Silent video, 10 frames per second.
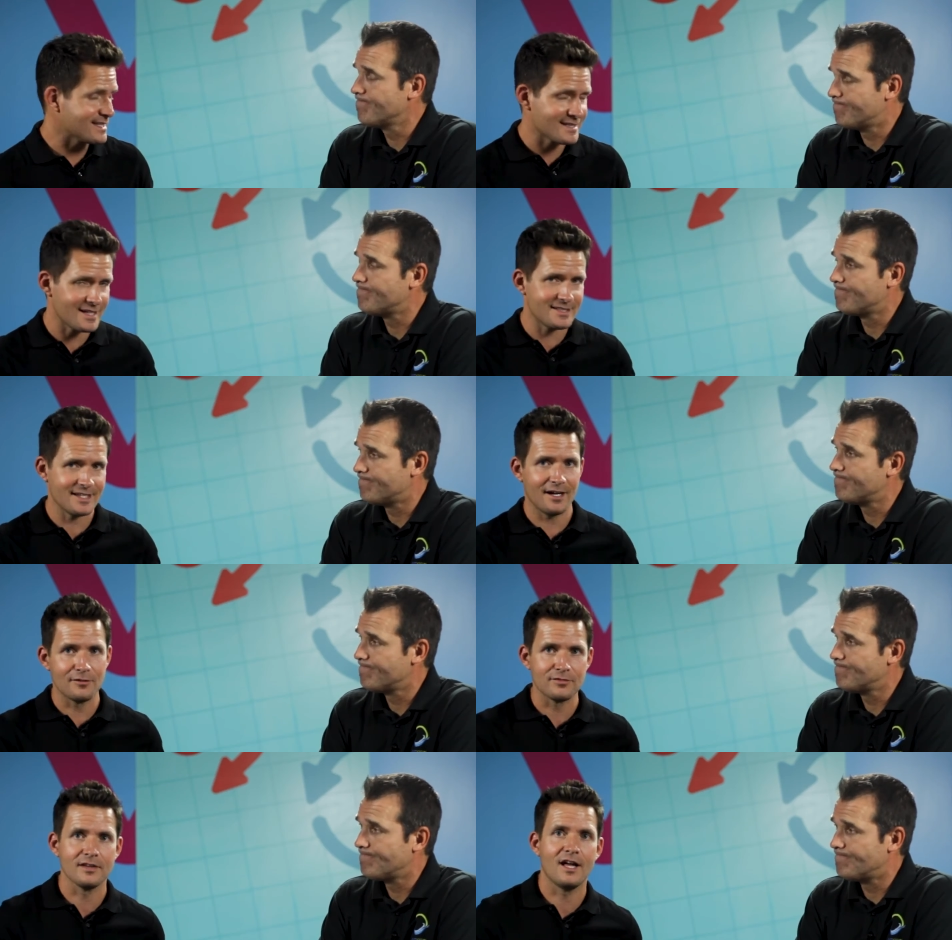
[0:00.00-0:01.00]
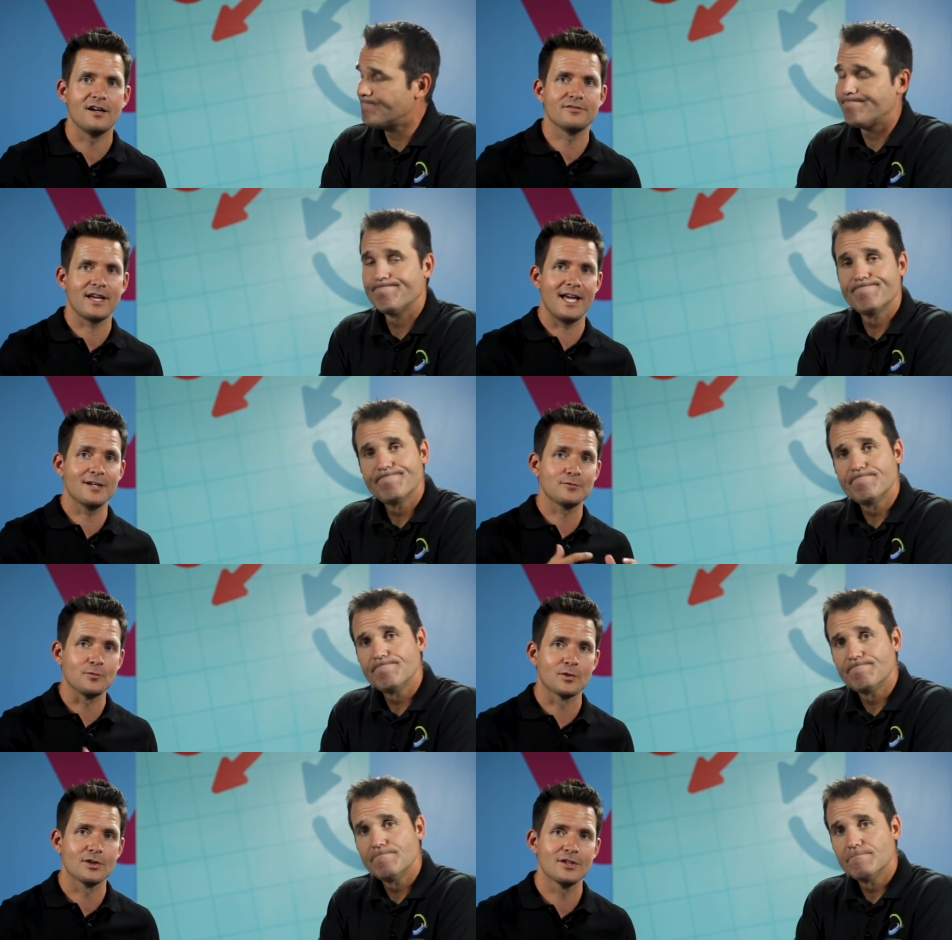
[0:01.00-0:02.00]
Speaker 1: this idea of love and
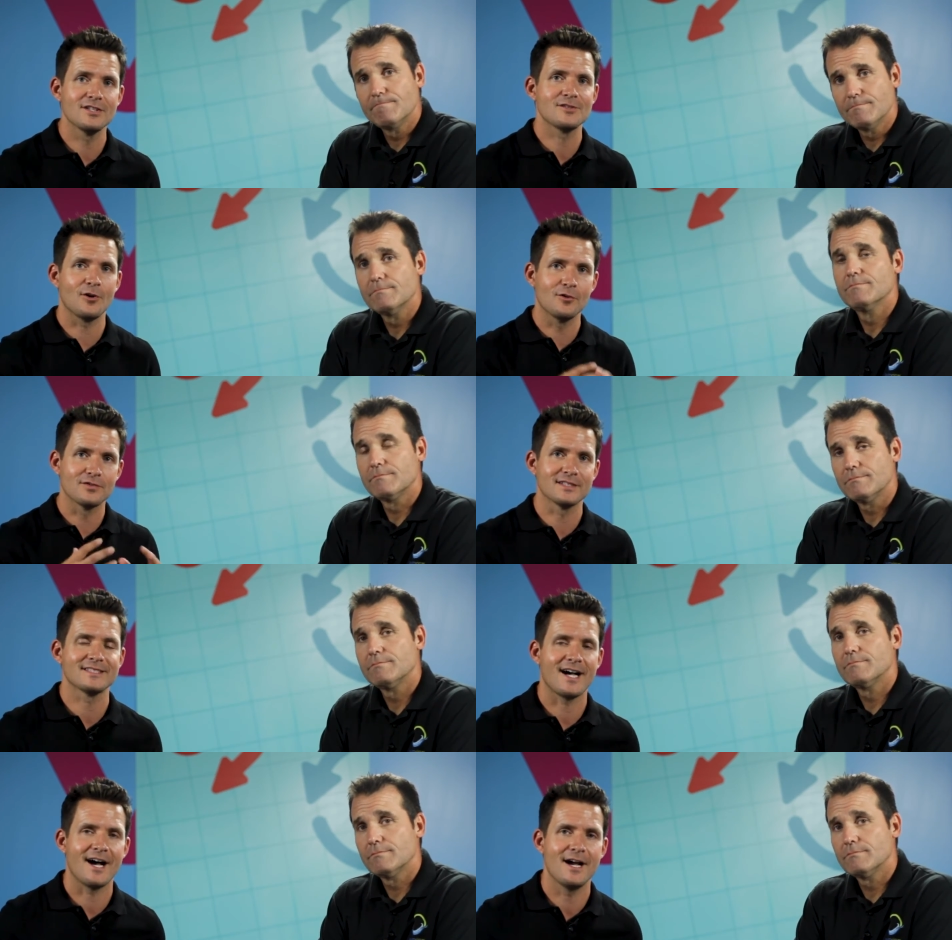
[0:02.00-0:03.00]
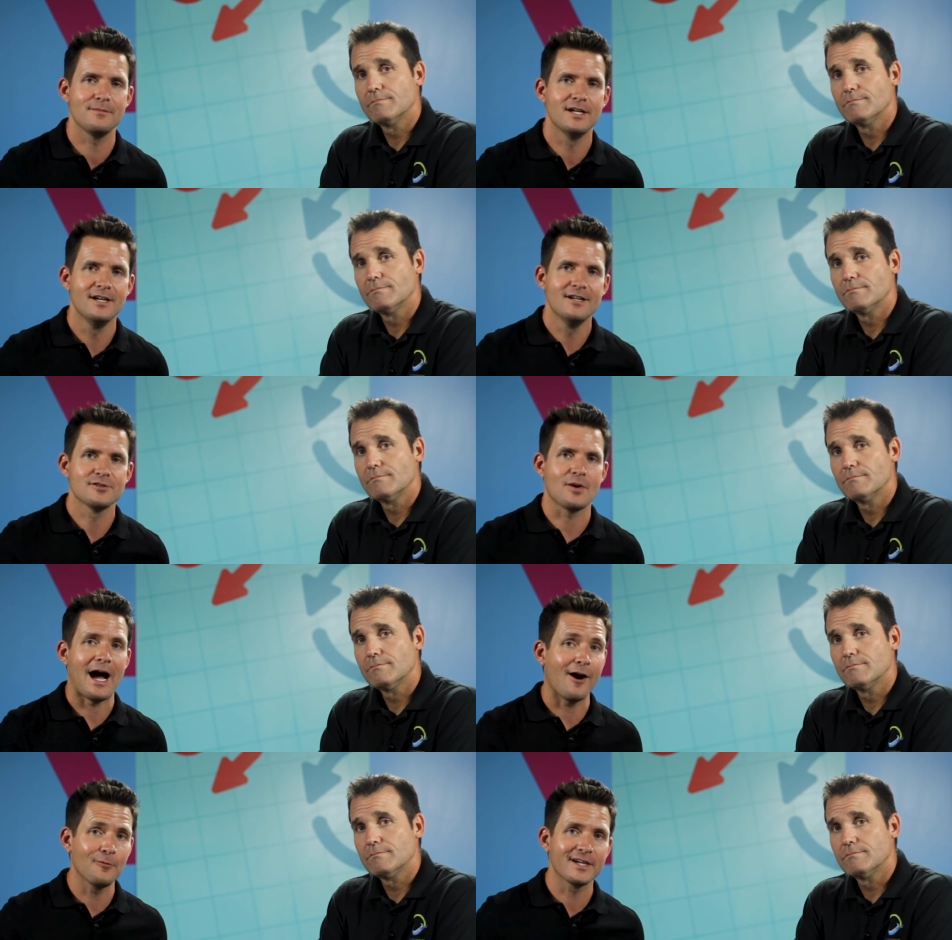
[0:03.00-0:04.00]
words over time. So,
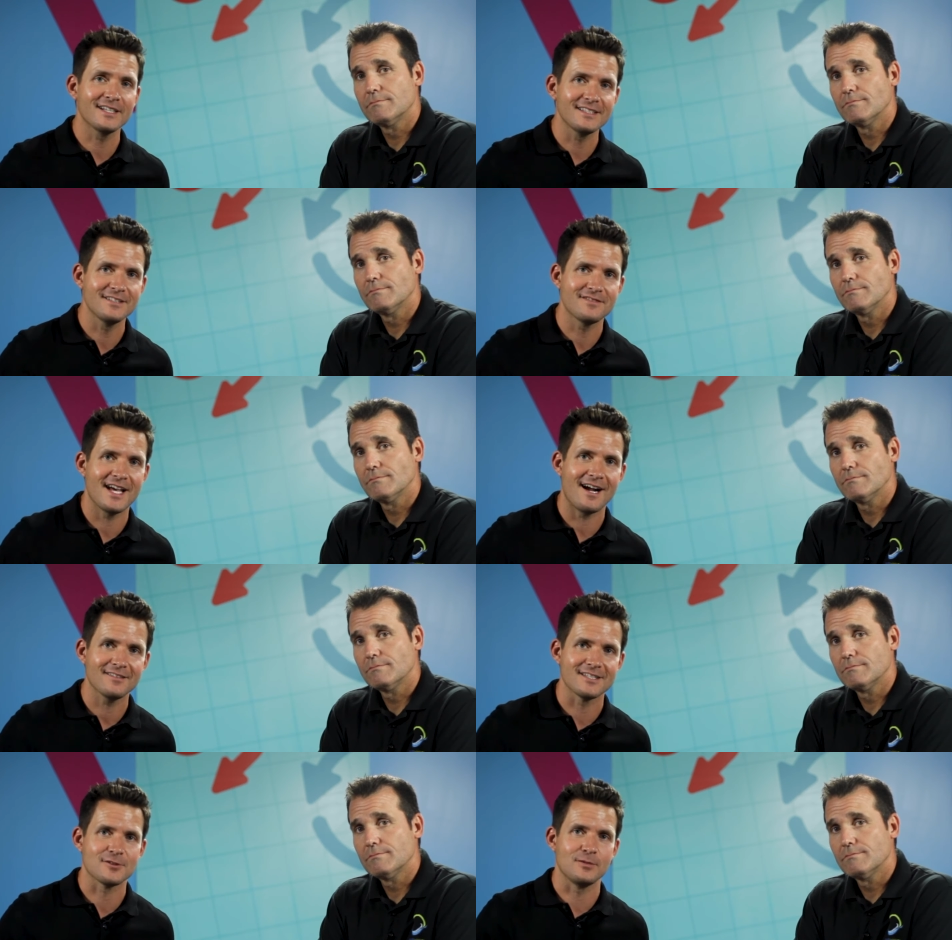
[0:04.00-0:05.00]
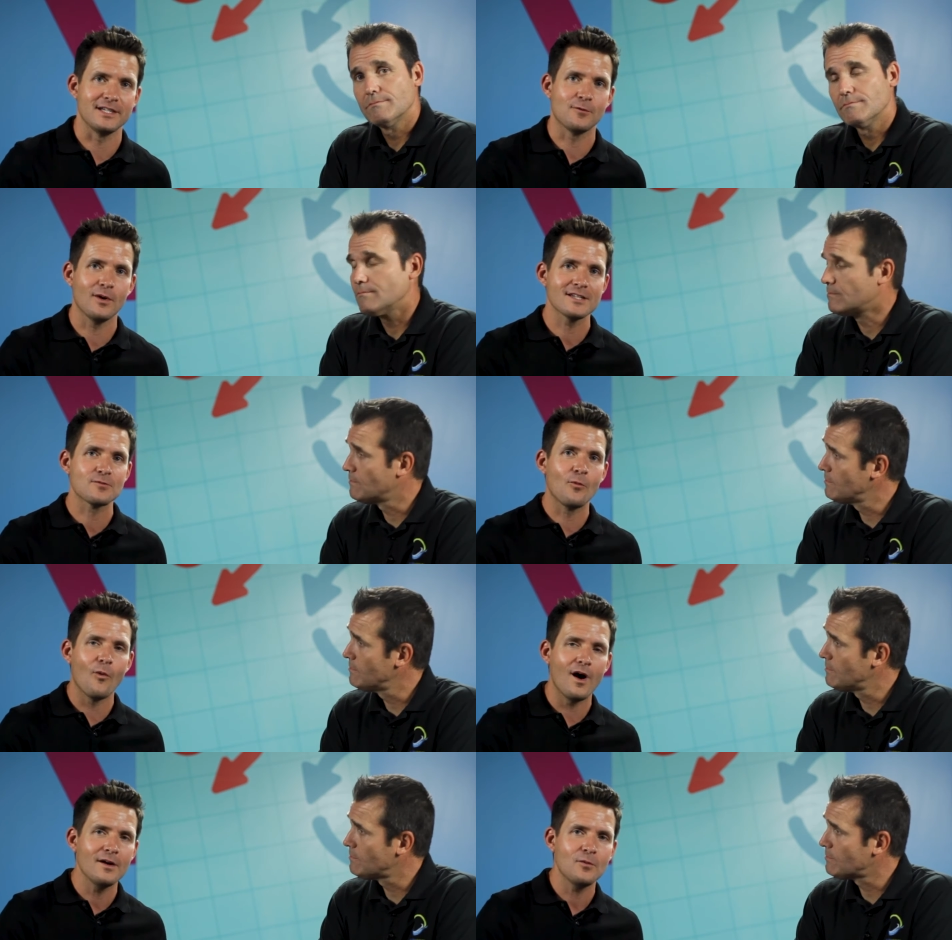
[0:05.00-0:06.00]
how are we going to live that out this week? What is
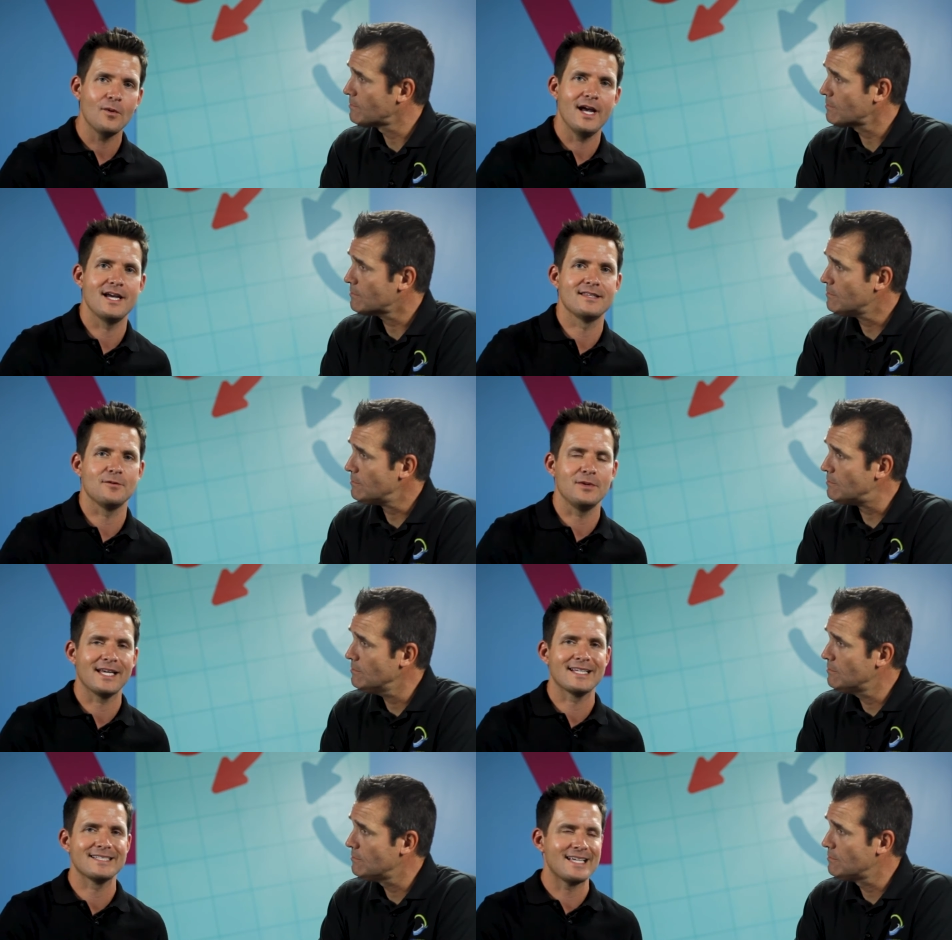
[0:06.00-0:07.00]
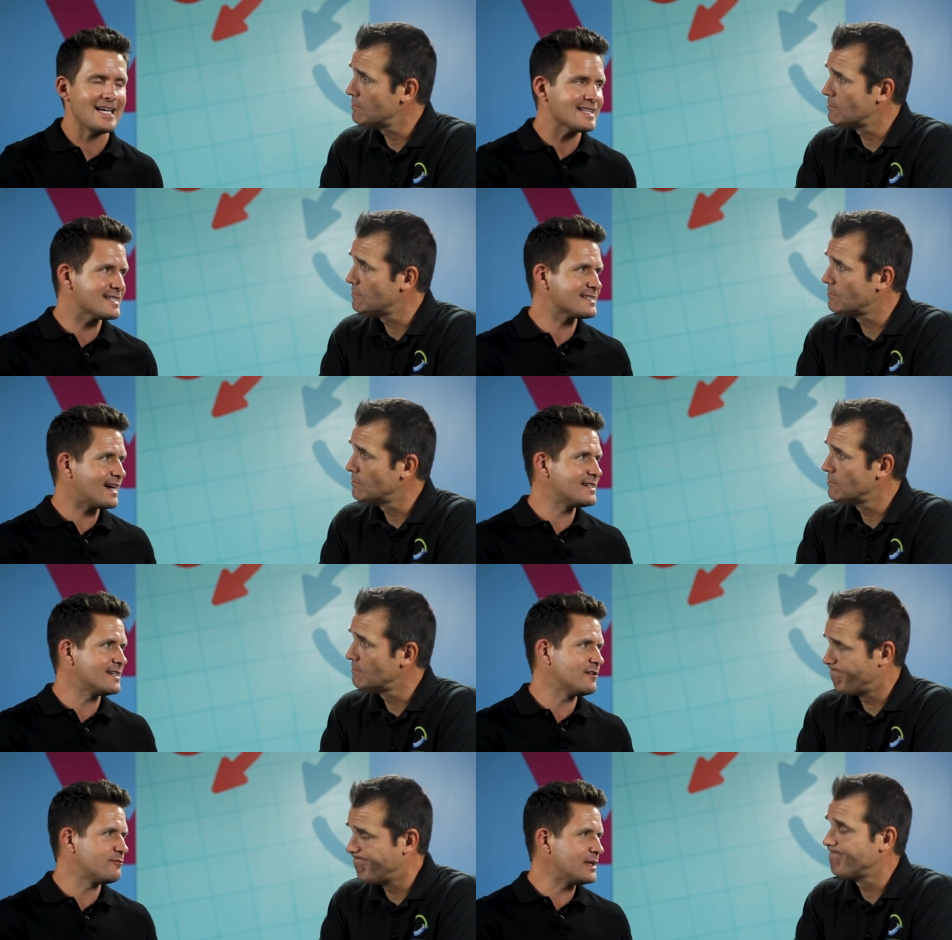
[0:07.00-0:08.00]
one way that we can take this
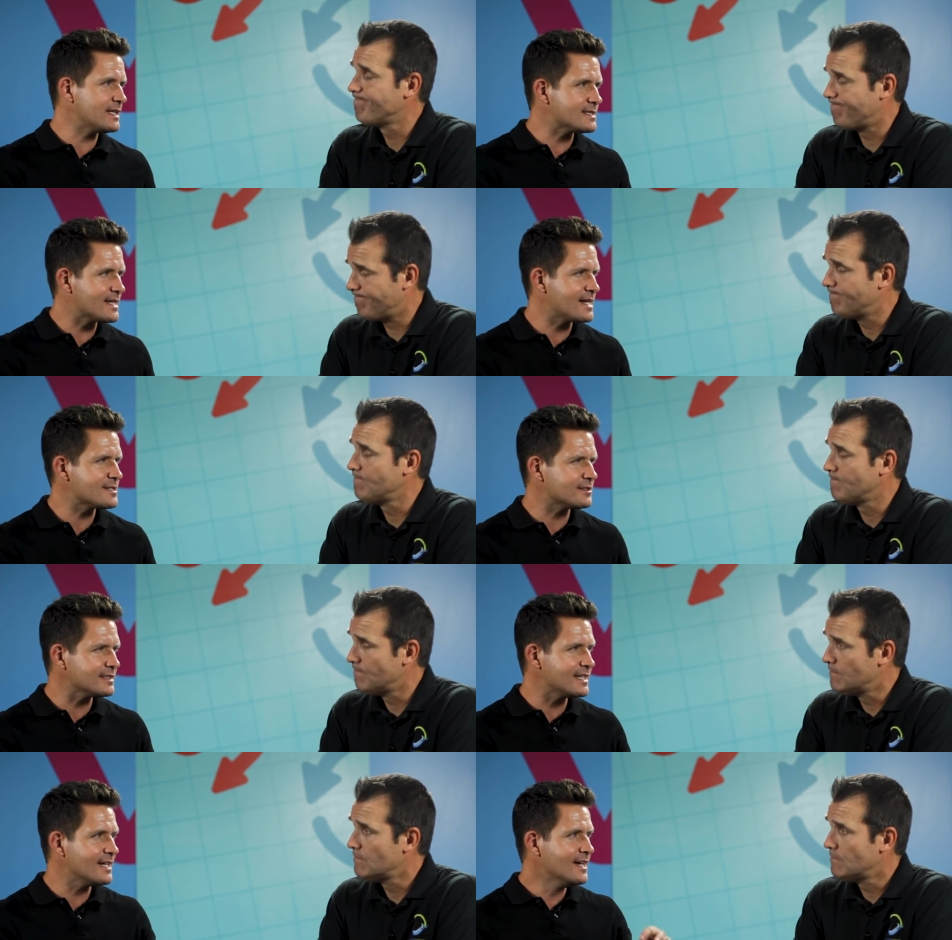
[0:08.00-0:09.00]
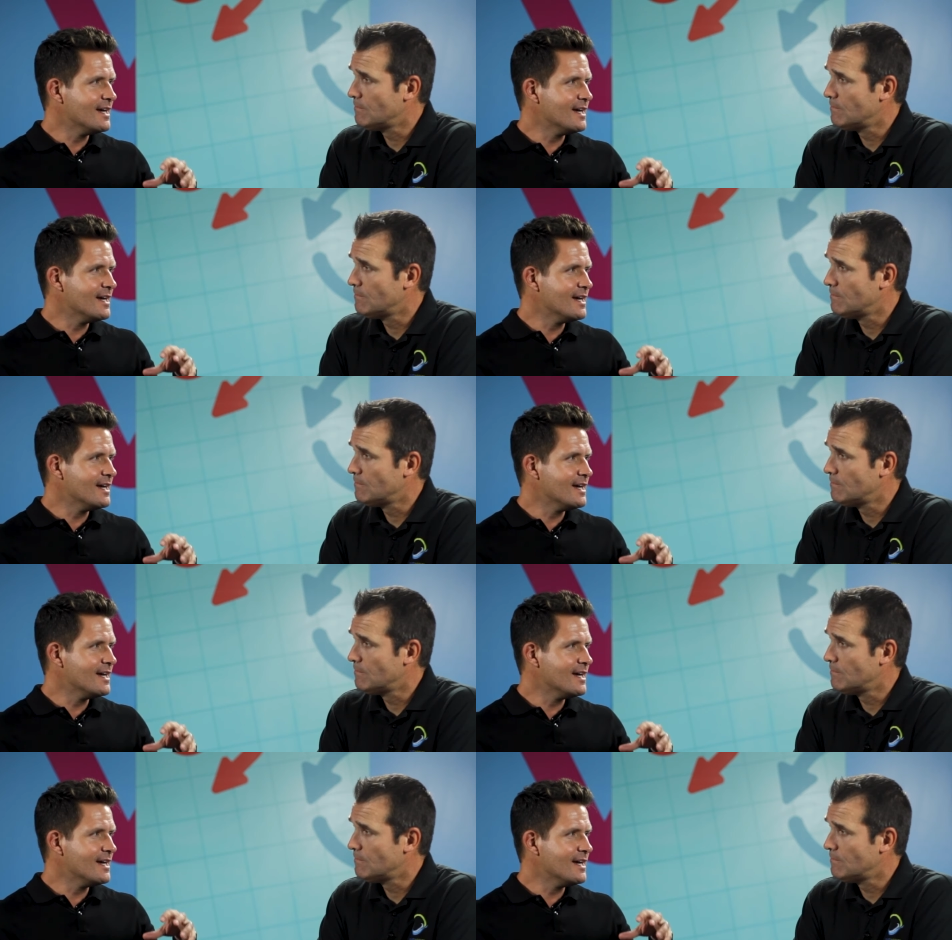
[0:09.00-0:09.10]
idea of being intentionally